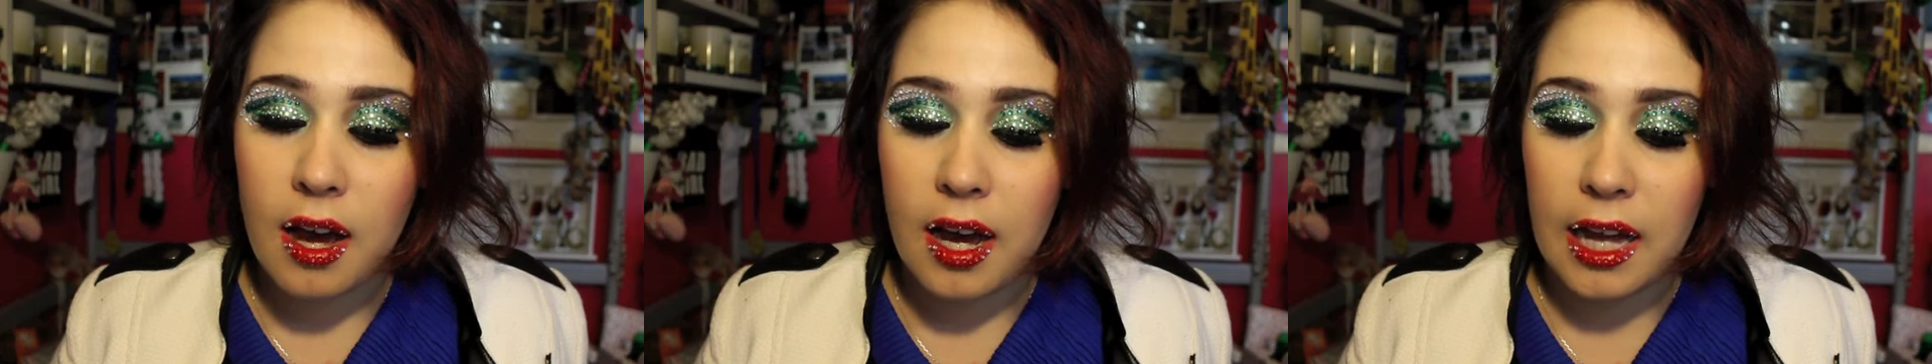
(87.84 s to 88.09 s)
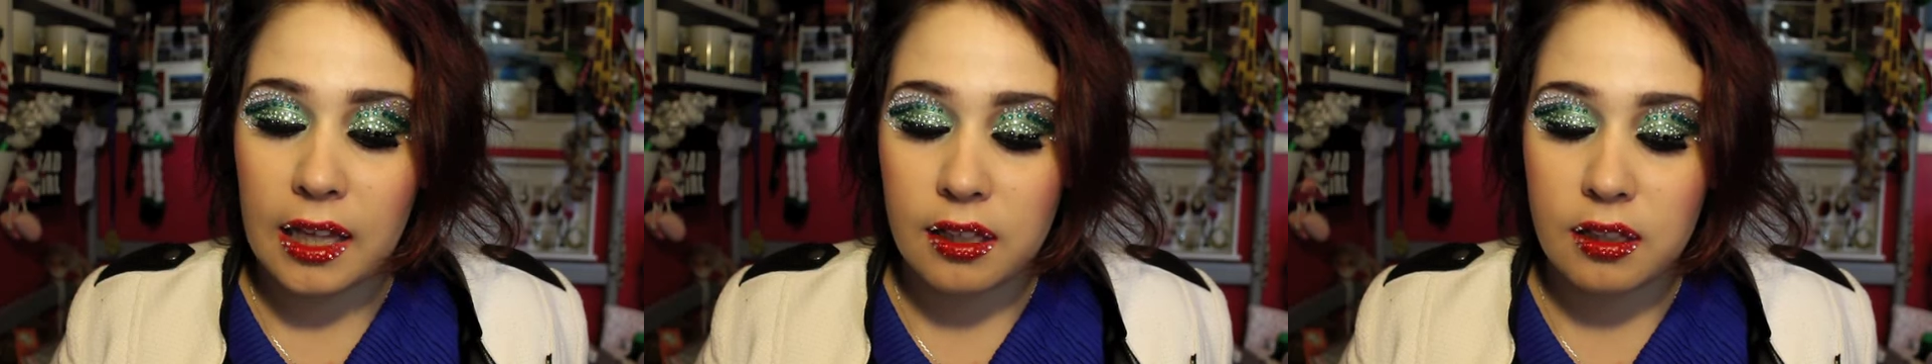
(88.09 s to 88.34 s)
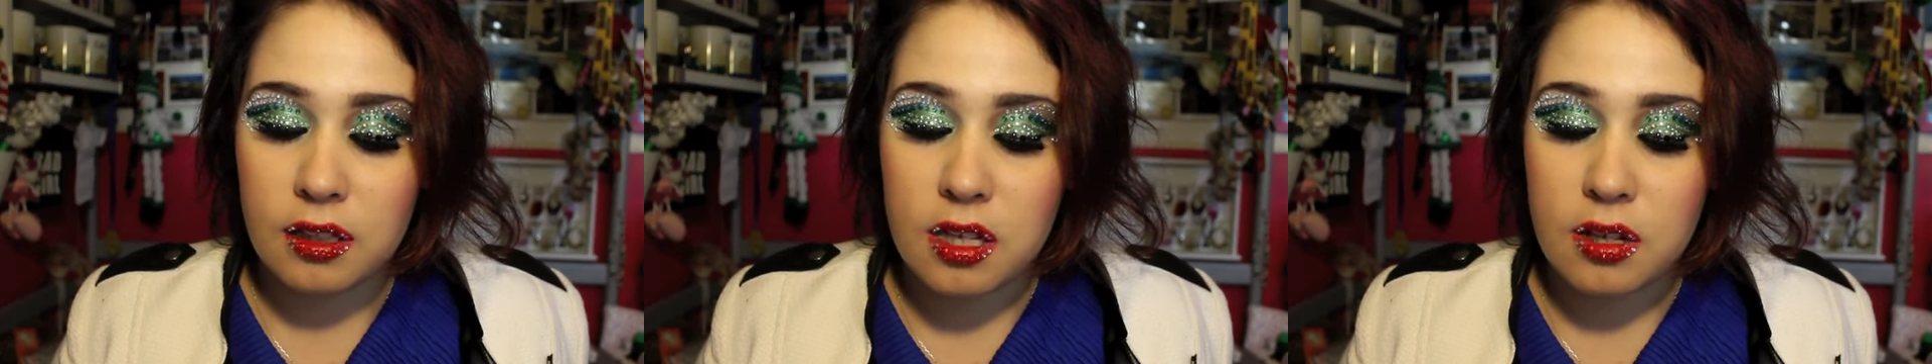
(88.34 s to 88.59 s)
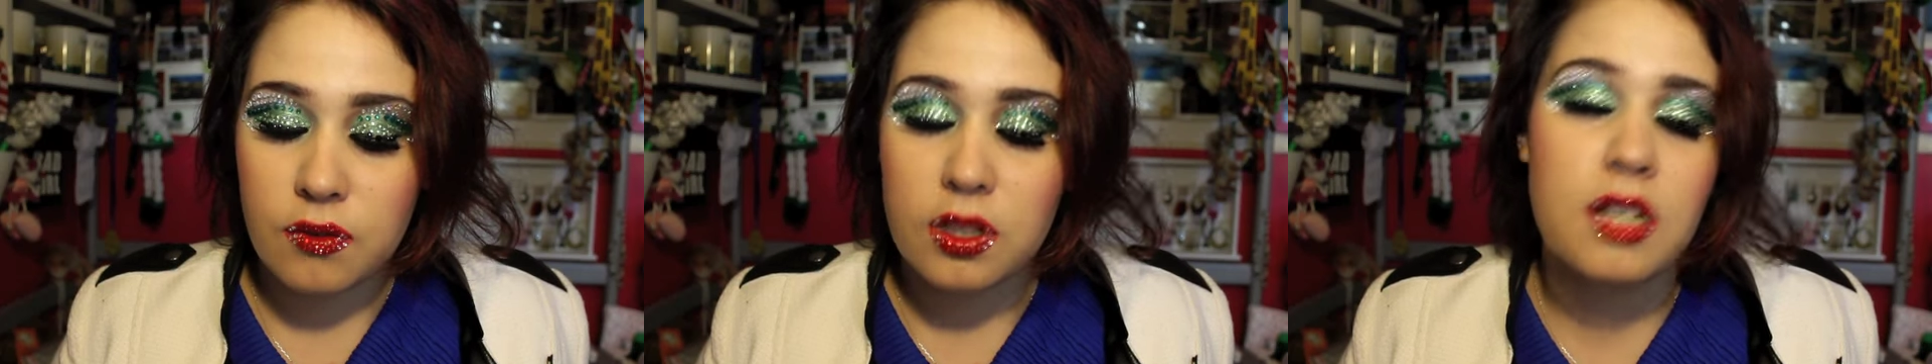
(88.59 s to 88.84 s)
and
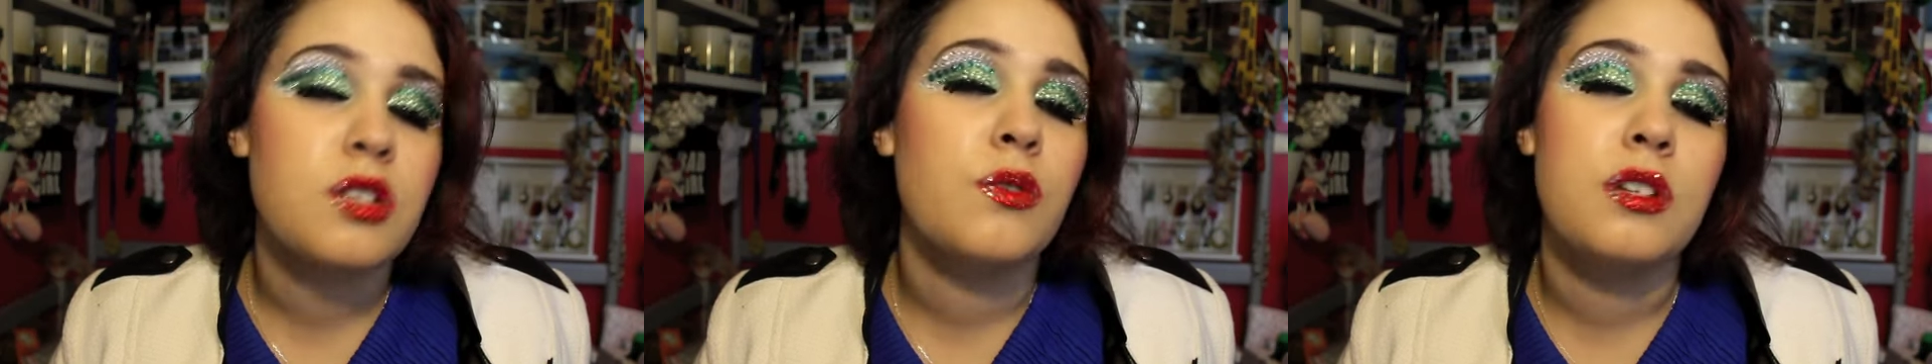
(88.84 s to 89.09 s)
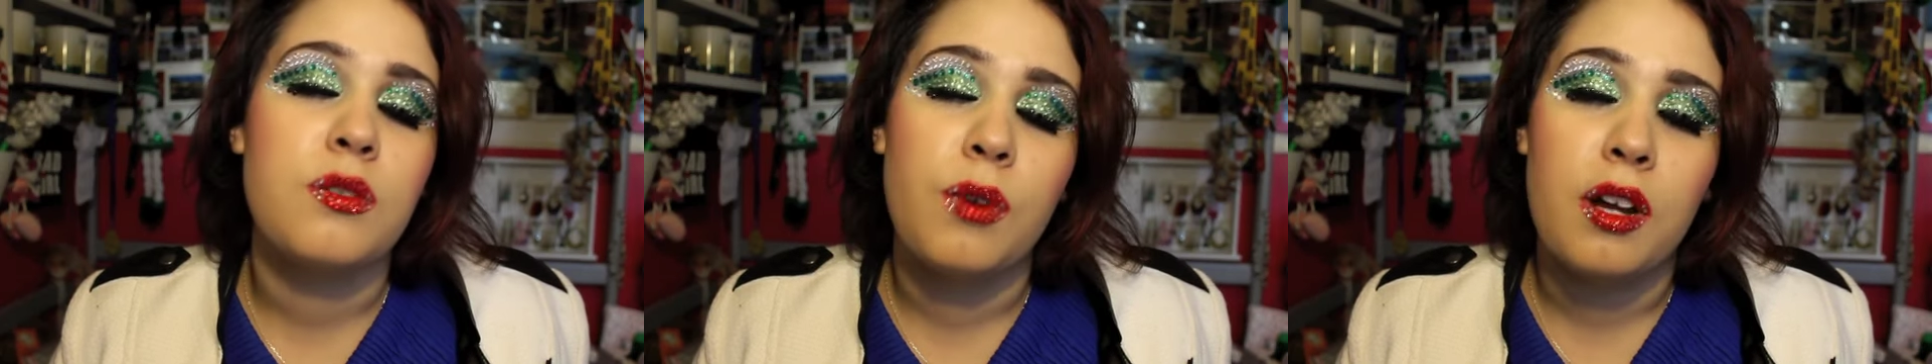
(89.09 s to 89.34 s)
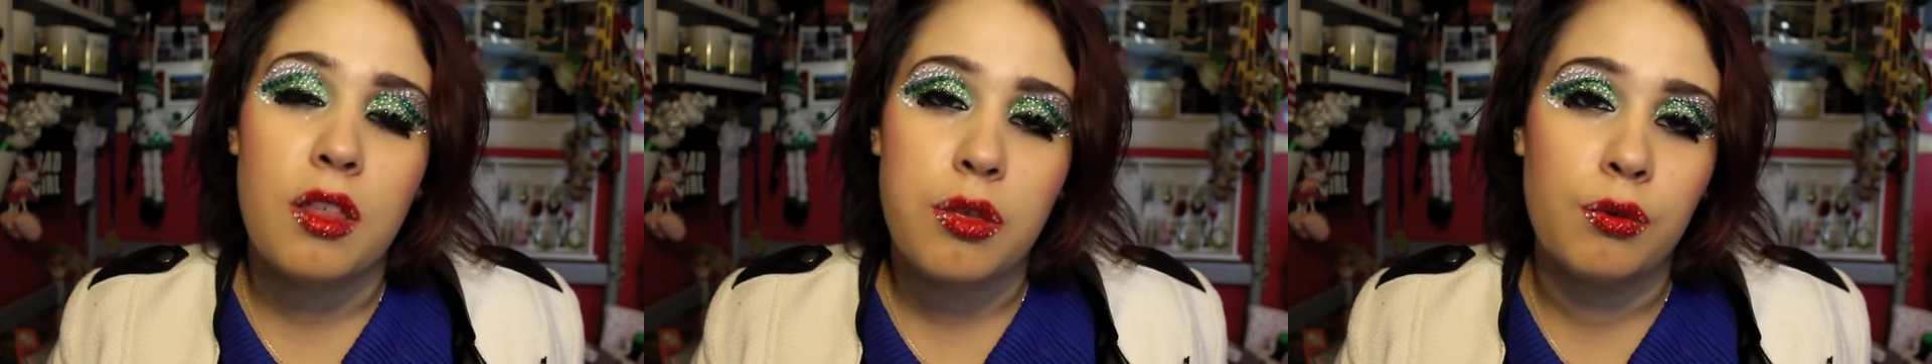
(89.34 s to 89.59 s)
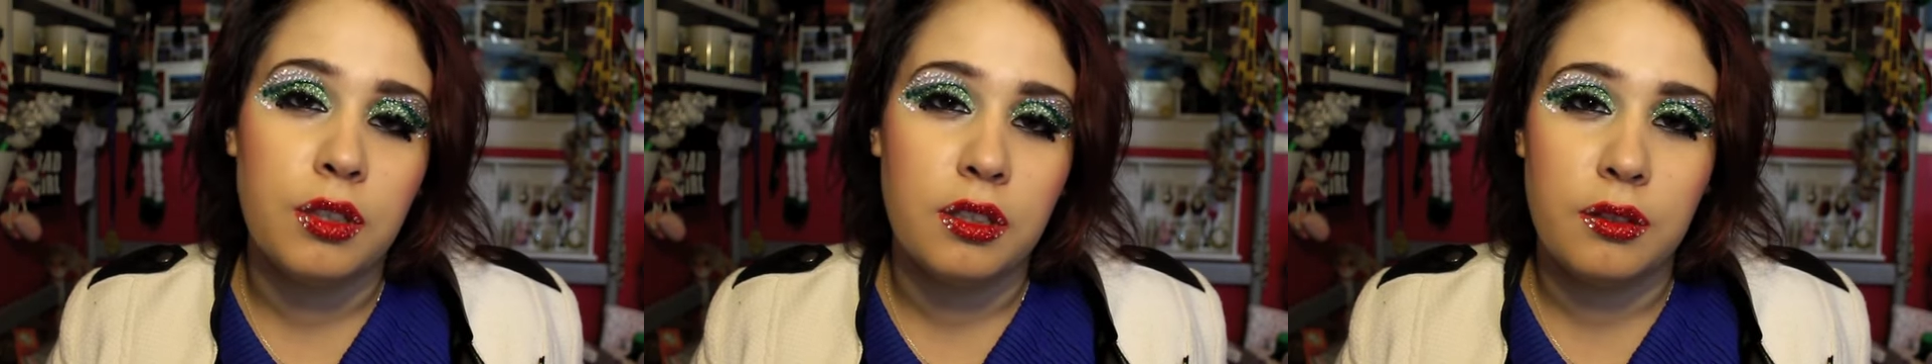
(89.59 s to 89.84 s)
that's the reason why I
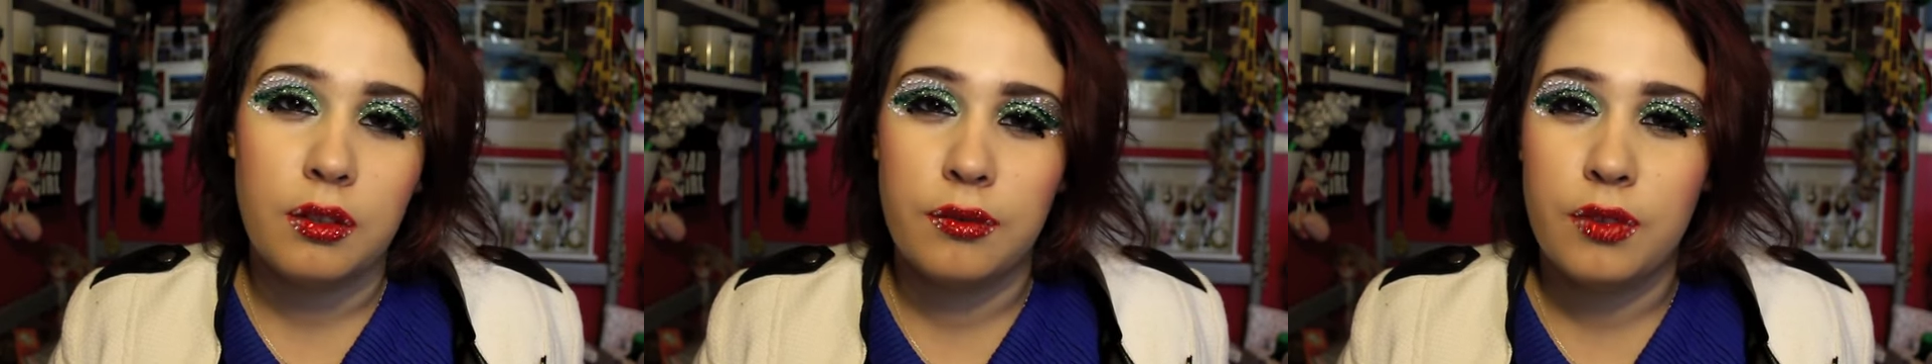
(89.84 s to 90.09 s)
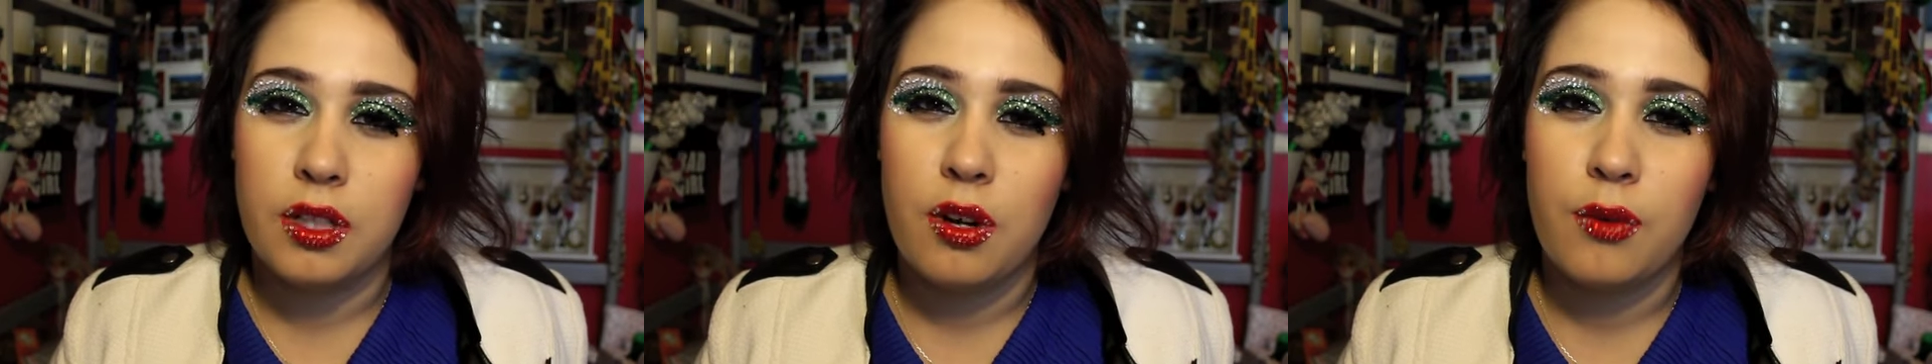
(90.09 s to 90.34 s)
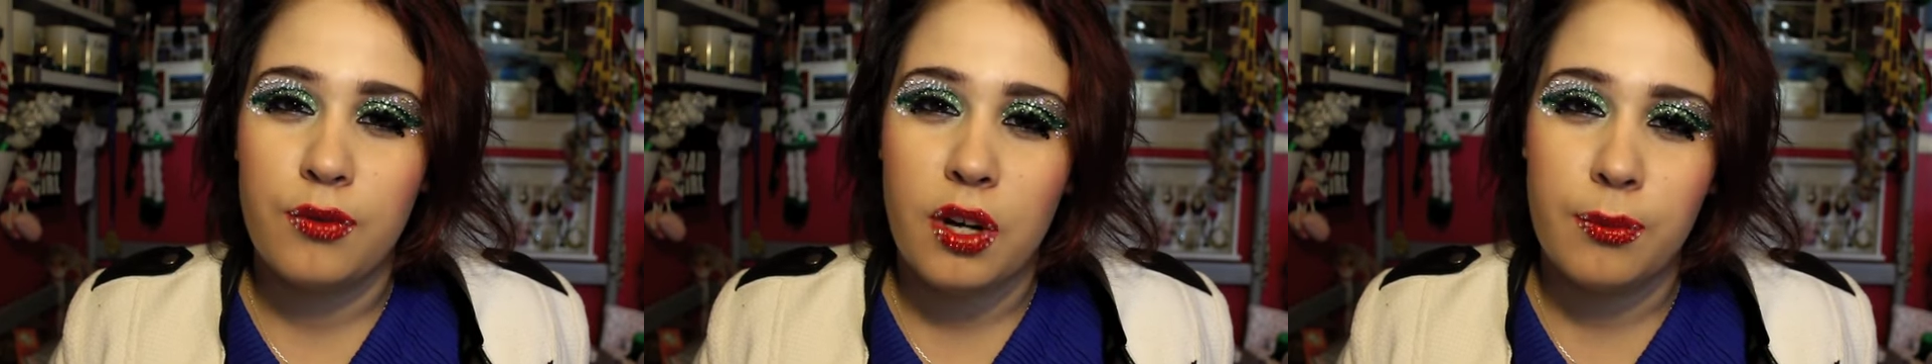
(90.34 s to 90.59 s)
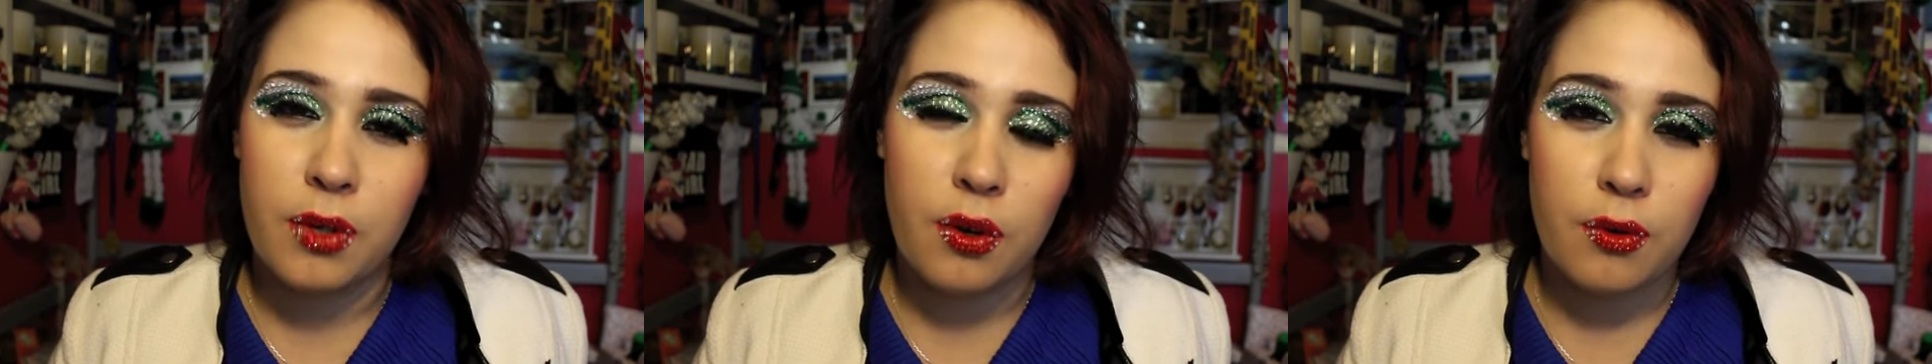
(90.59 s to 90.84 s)
thought that the video of
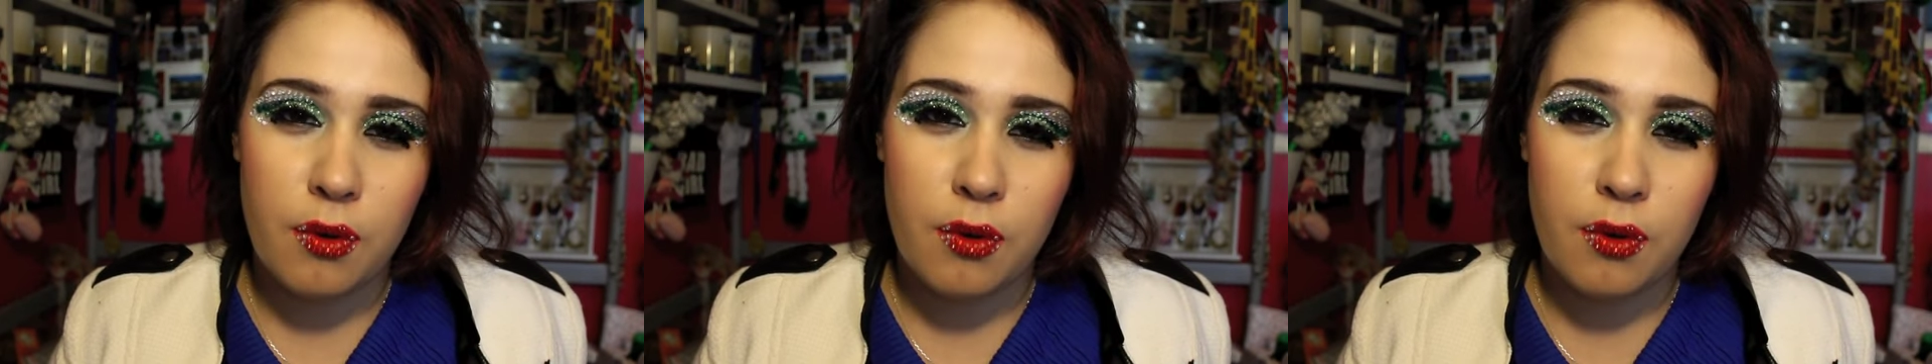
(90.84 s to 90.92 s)
I'm Not a